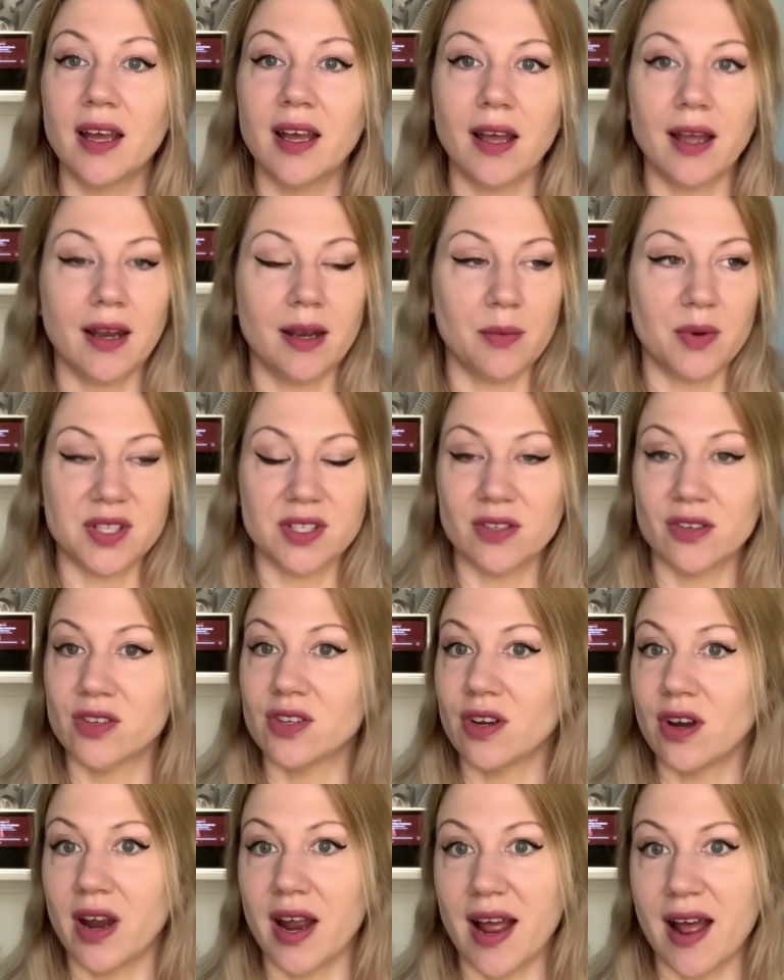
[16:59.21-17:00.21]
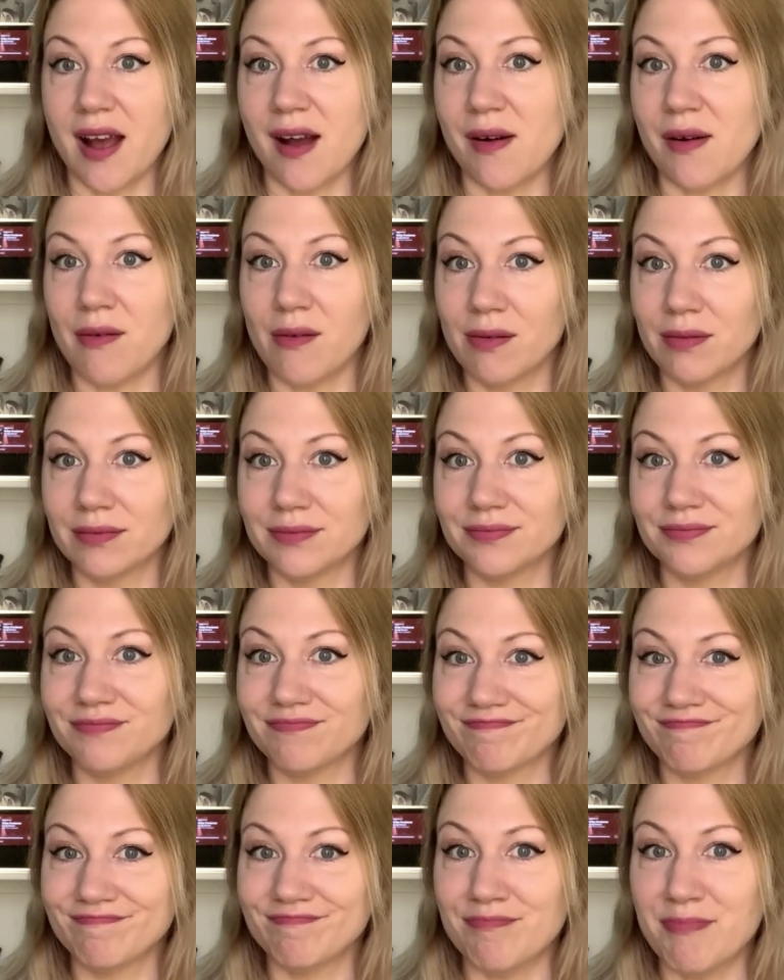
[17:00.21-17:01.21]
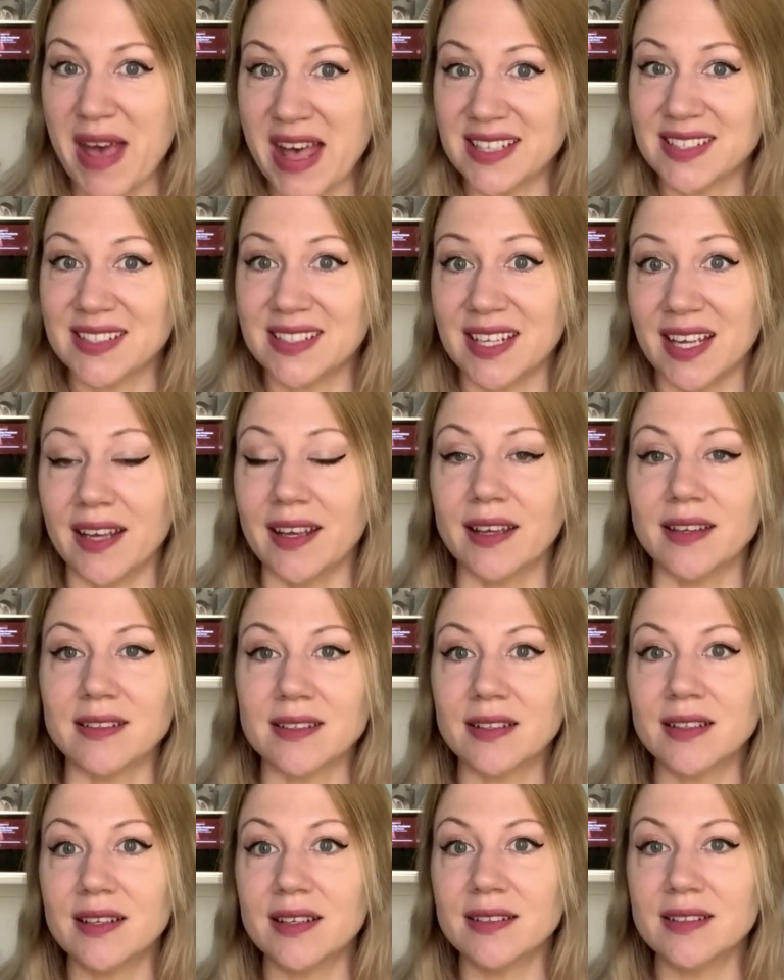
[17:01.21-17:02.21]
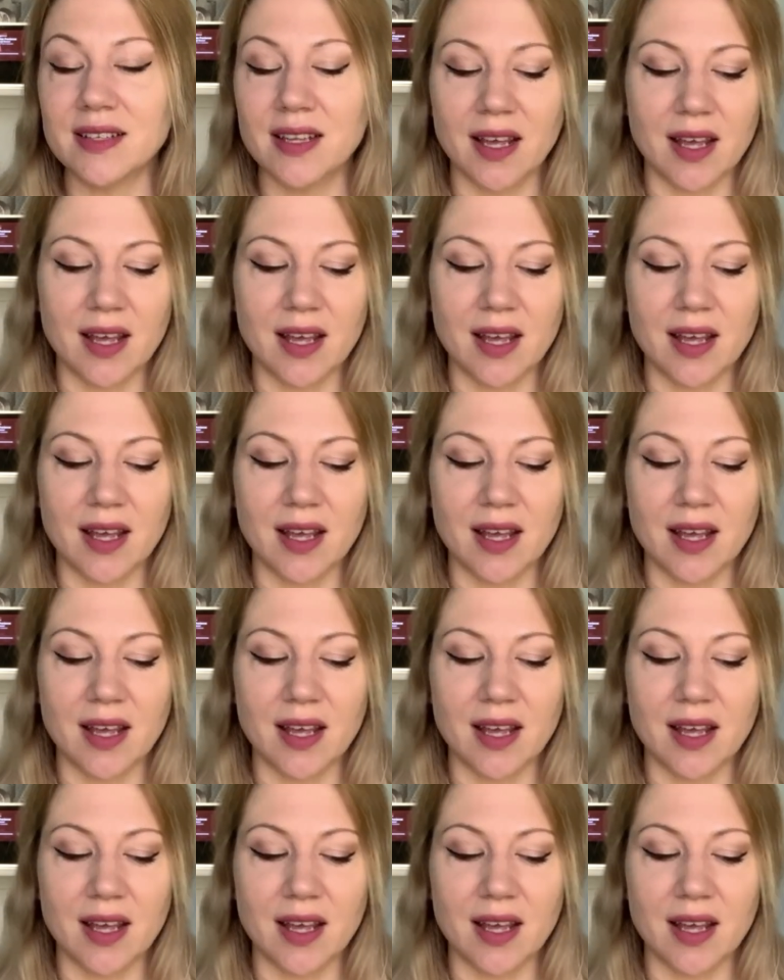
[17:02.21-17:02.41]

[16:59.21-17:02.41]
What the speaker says: and I wasn't sure how best to handle it